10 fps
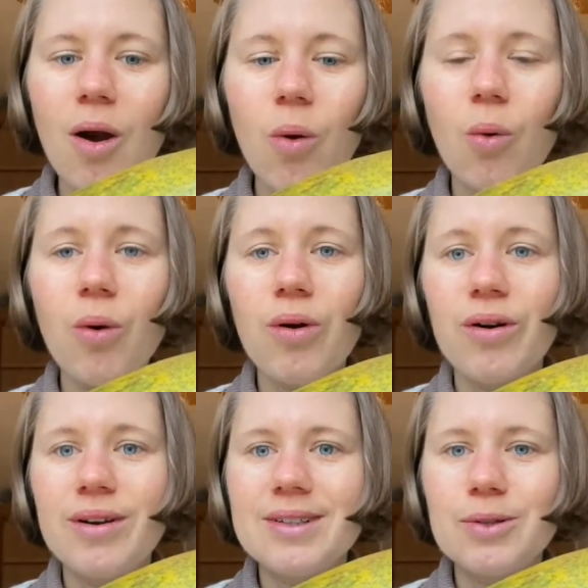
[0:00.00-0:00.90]

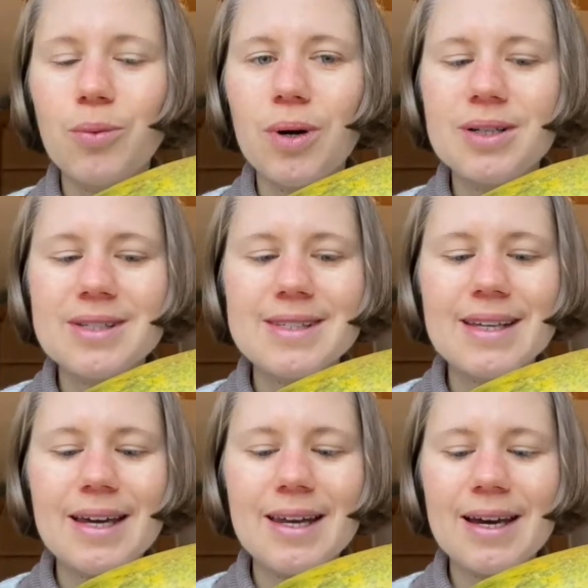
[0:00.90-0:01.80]
or the ones
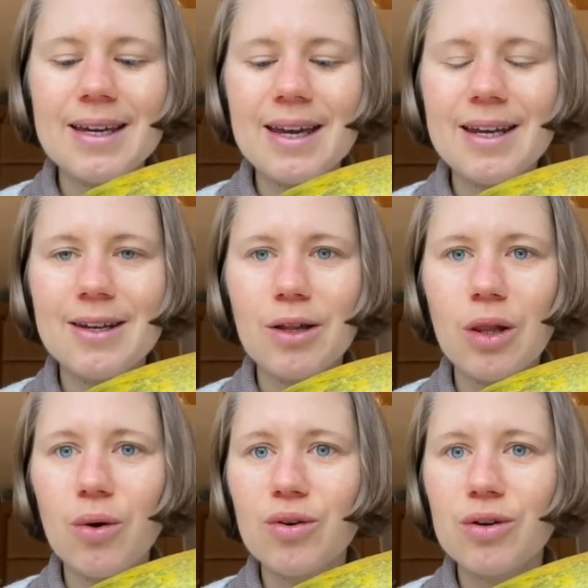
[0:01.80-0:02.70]
that I get at a
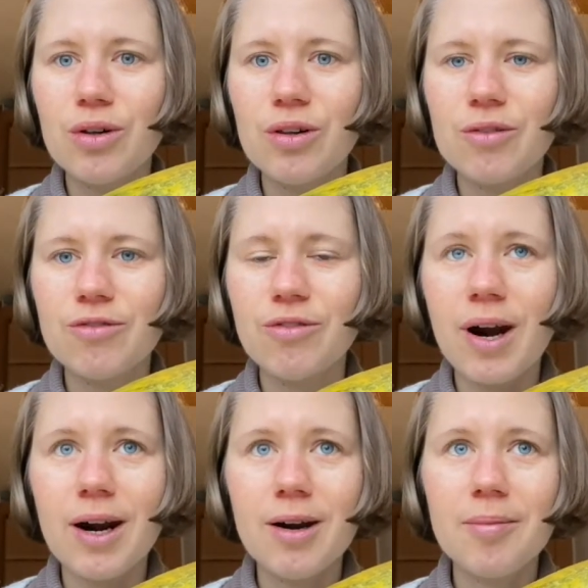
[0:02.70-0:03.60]
local
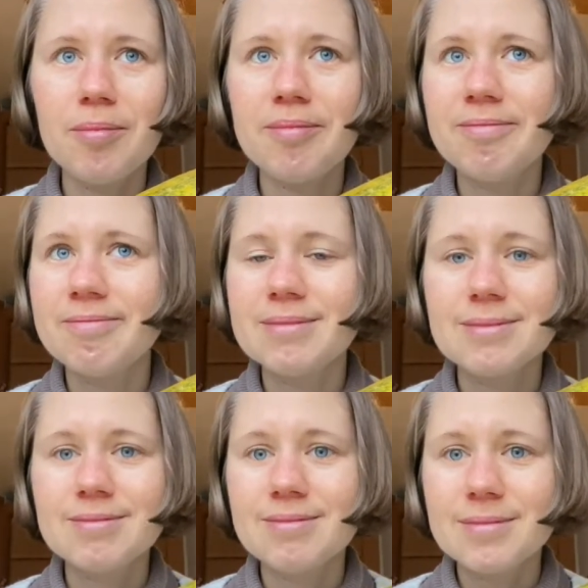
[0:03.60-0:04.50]
farm
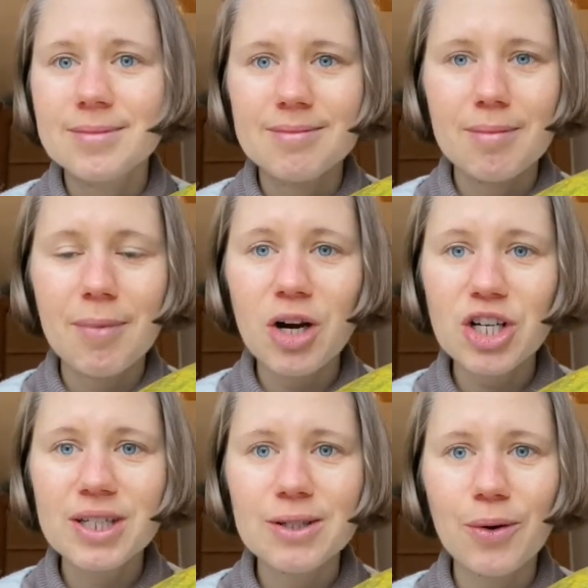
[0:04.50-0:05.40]

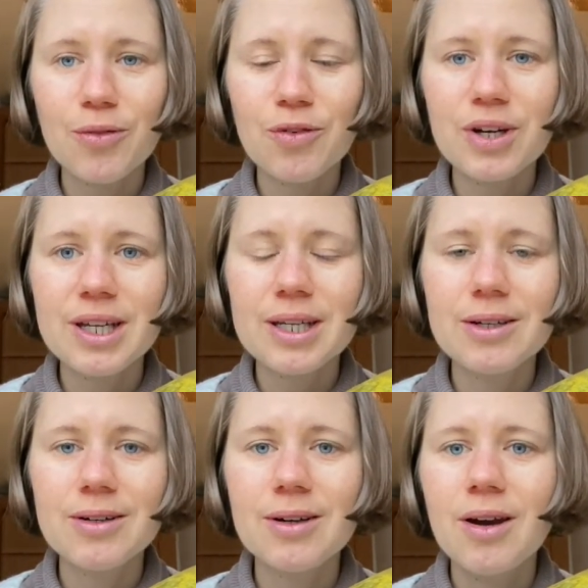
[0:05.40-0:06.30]
market over
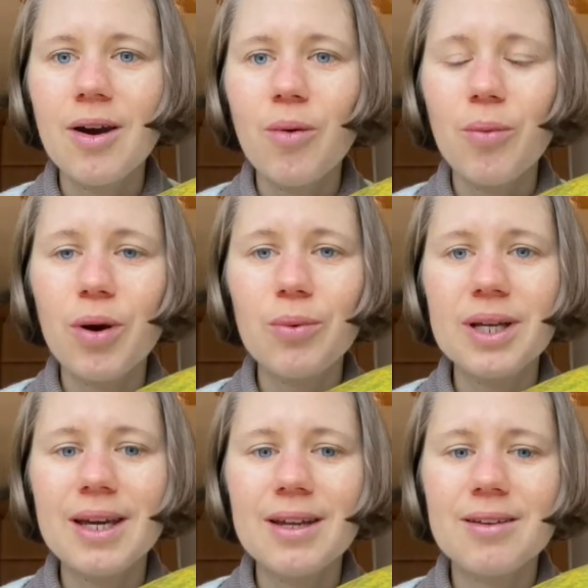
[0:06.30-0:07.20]
here, where we
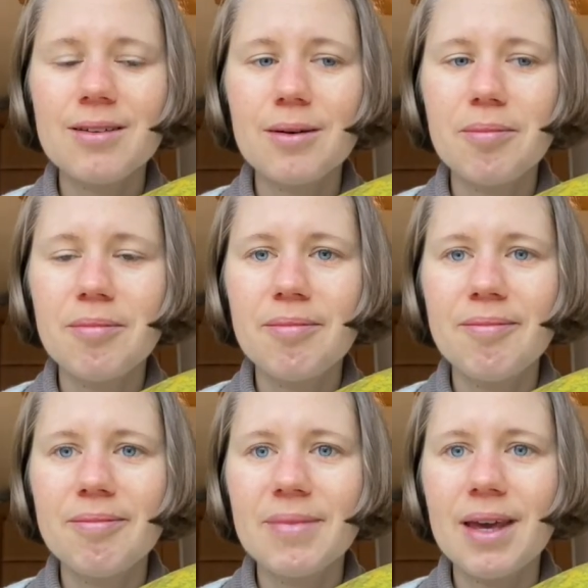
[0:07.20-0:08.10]
get some
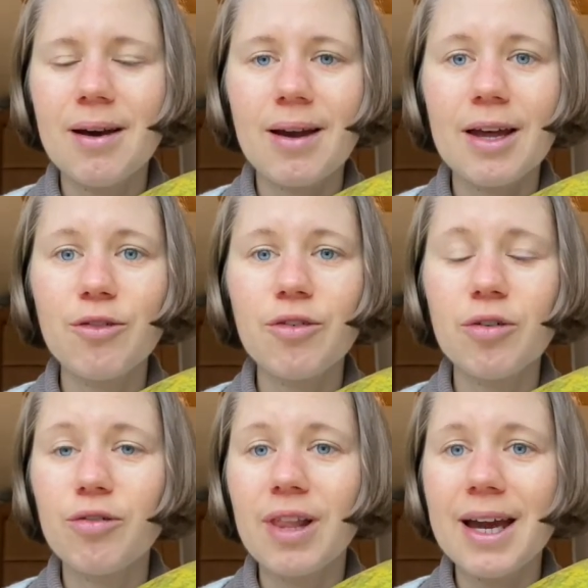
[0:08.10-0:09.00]
kind of
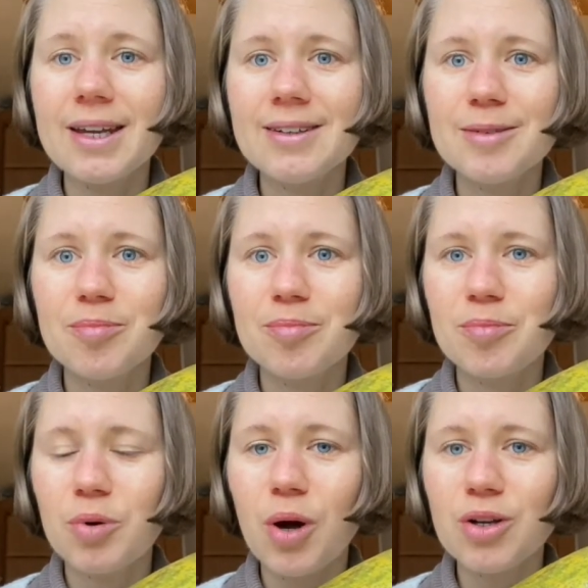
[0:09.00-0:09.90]
flight
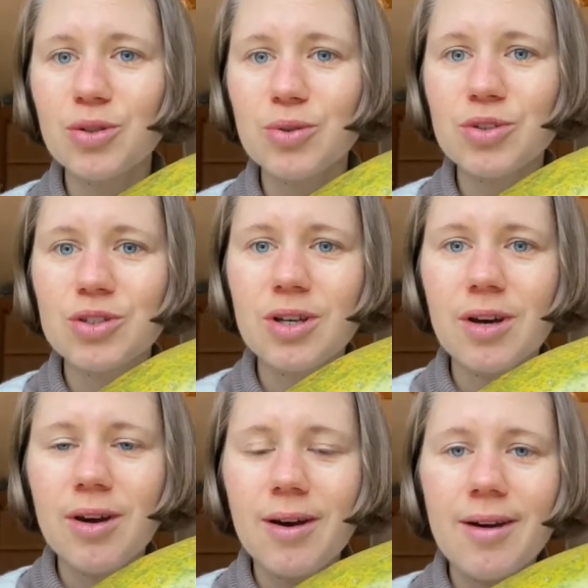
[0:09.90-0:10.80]
produce
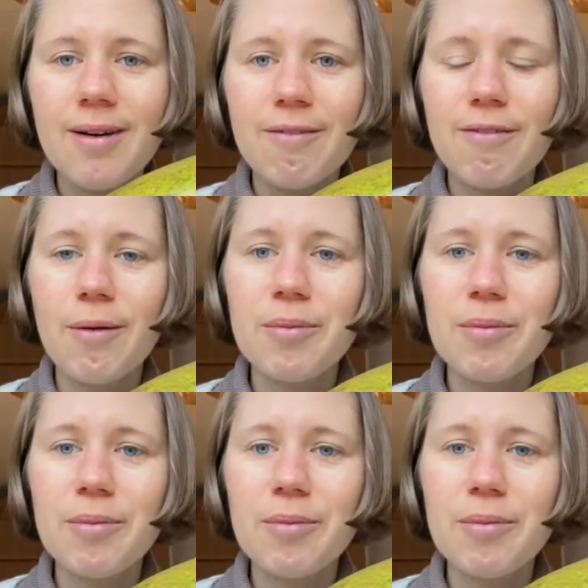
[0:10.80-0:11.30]
from